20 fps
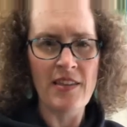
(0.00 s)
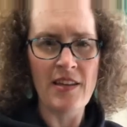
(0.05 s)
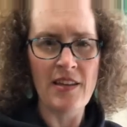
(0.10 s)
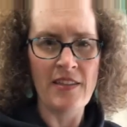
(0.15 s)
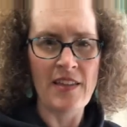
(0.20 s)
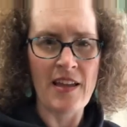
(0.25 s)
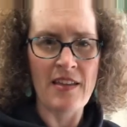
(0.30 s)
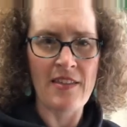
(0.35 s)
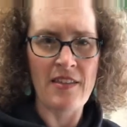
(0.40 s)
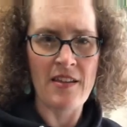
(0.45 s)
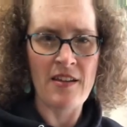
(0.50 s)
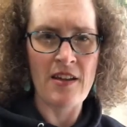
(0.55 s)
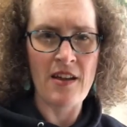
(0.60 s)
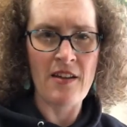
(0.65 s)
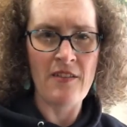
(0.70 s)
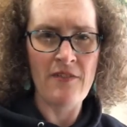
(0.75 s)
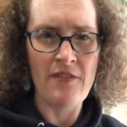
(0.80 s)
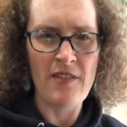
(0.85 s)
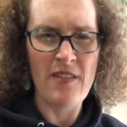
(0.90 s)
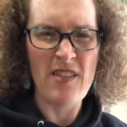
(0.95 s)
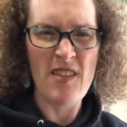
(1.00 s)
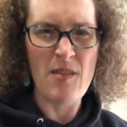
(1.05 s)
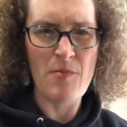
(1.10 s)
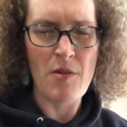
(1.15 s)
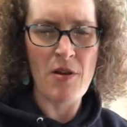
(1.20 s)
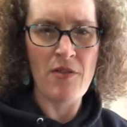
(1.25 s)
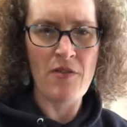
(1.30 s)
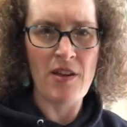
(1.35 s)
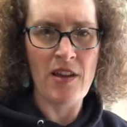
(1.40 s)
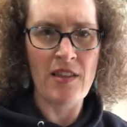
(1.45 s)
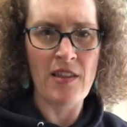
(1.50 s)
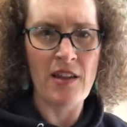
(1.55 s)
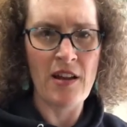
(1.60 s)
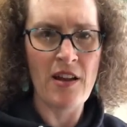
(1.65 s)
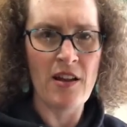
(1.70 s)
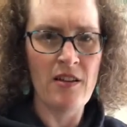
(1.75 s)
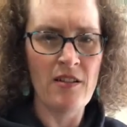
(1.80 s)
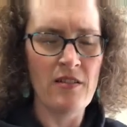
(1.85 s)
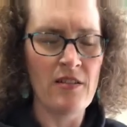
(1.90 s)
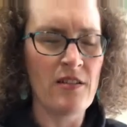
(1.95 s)
that's enough. That's about right
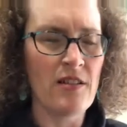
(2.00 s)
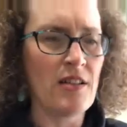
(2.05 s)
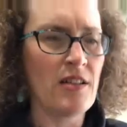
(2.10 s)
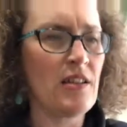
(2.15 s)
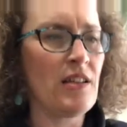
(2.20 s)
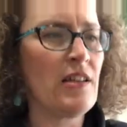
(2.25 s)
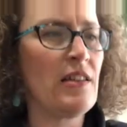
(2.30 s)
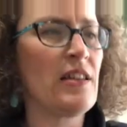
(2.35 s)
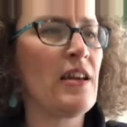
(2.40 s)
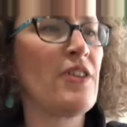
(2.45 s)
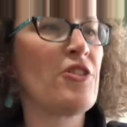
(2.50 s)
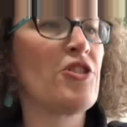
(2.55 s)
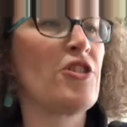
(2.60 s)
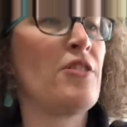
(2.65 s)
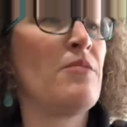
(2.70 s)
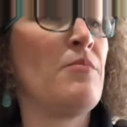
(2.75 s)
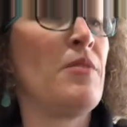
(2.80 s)
there. I think that should